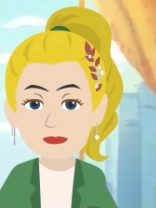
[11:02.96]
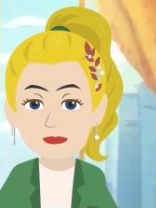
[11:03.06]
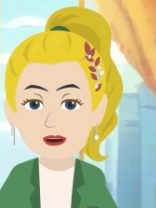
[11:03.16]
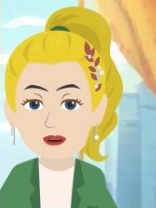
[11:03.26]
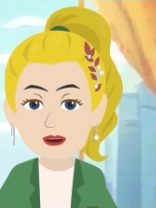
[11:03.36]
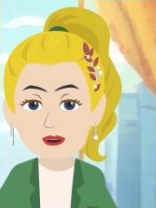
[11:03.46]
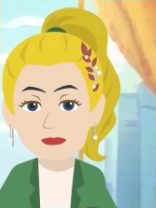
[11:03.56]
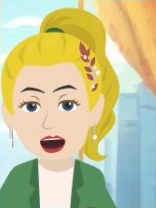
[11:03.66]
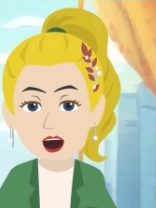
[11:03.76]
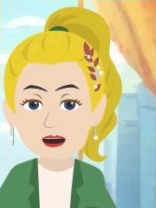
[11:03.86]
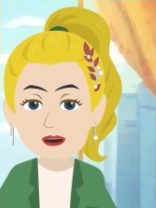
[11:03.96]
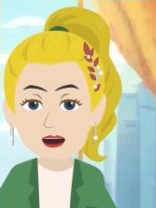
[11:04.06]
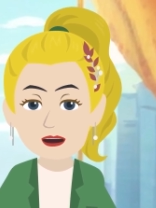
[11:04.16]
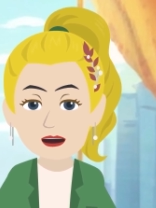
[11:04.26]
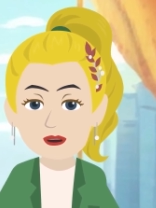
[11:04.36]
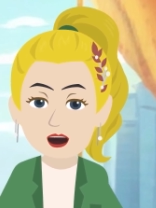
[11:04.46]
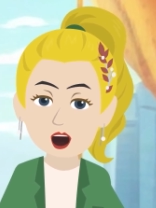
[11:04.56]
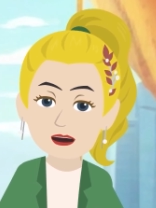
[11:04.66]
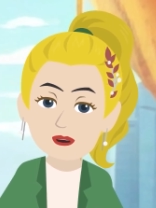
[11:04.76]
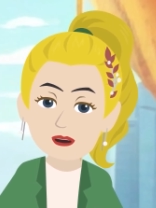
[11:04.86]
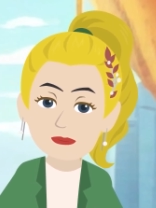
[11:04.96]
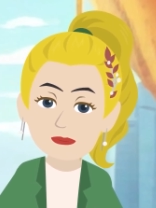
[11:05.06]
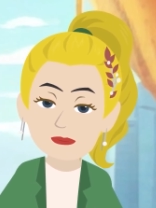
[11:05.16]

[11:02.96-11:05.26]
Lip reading: is. Science of deliberate creation,